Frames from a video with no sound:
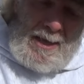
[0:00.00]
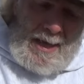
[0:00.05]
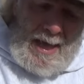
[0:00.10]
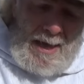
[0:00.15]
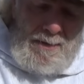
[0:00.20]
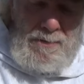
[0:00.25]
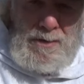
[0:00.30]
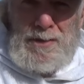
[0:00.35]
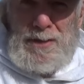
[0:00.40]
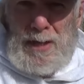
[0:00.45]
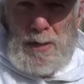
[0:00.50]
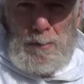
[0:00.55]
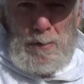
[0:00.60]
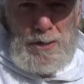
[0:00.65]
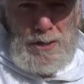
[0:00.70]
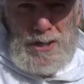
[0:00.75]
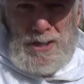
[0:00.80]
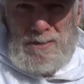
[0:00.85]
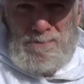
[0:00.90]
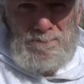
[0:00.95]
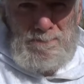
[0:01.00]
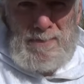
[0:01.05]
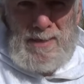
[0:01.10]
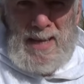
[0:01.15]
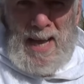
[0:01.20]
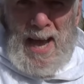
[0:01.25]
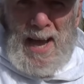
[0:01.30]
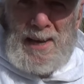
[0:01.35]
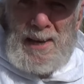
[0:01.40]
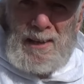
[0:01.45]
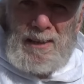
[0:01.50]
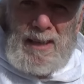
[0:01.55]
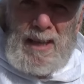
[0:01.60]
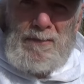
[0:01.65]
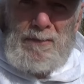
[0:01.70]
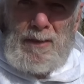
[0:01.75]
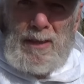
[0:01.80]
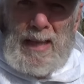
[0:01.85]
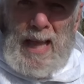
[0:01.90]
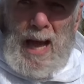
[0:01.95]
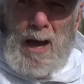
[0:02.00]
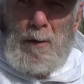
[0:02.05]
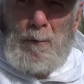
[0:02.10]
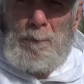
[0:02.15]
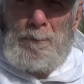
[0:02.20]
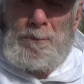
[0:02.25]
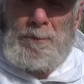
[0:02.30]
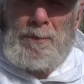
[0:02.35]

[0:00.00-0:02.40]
everything would just kind of level out.